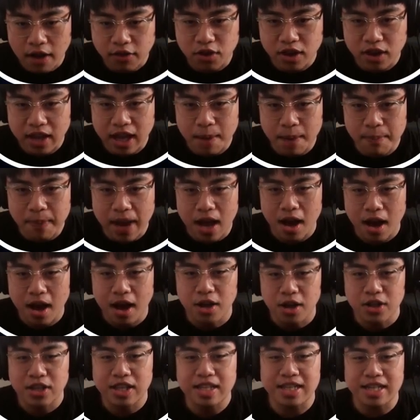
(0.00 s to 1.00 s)
to get back.
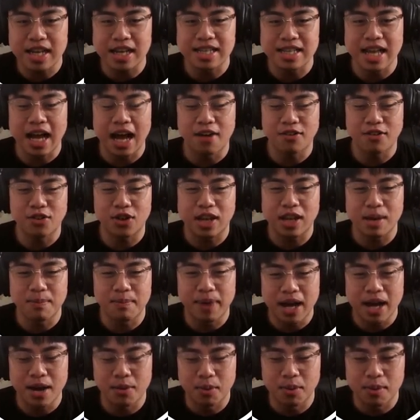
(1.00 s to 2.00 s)
These guys, I have to get
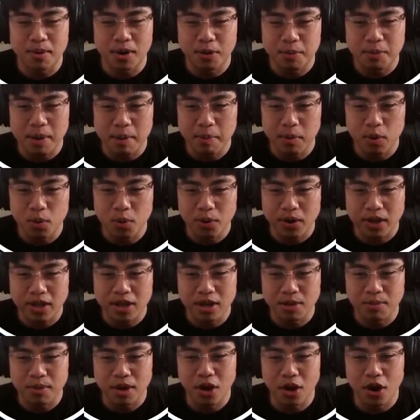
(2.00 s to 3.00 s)
back, or my mom will kill
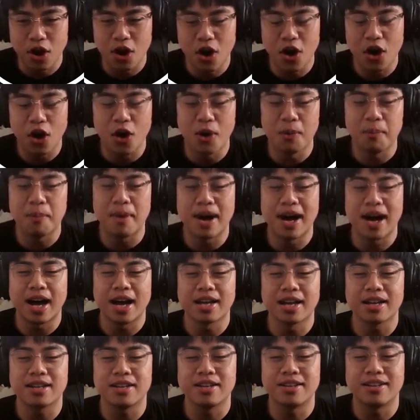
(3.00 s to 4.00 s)
me. Oh
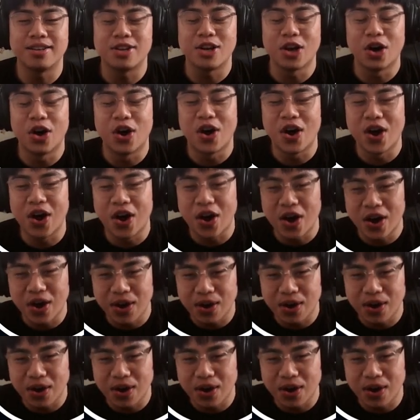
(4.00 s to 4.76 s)
my god.